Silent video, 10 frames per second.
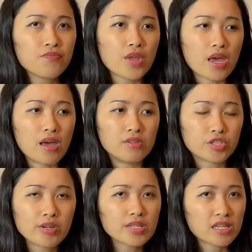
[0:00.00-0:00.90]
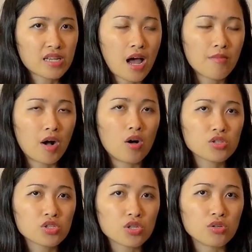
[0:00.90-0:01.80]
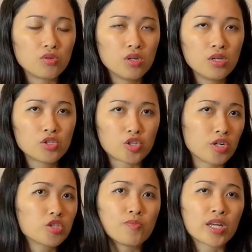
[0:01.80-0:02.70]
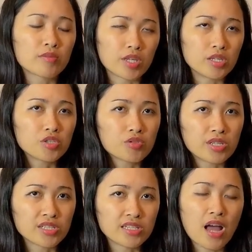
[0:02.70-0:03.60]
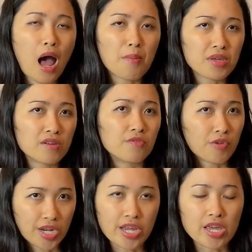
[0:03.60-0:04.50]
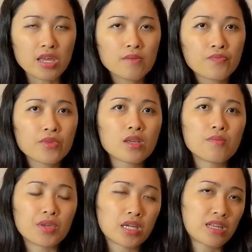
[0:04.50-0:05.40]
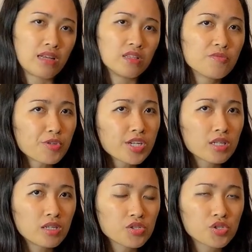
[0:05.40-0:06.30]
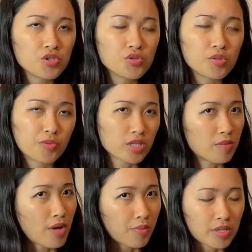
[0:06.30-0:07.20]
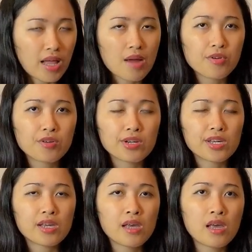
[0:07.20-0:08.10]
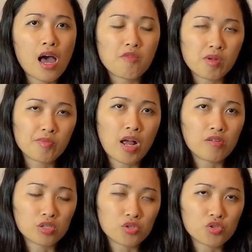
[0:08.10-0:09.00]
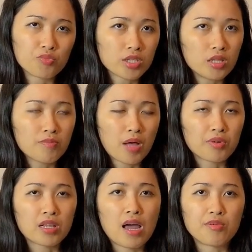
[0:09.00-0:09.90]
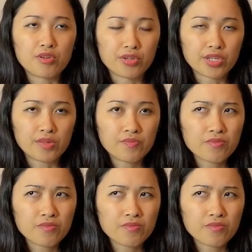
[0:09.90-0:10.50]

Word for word: And during that time, I also started to pick up the interest and hobby of reading because I live pretty close to the Brooklyn Public Library. I remember I would go to Brooklyn Public Library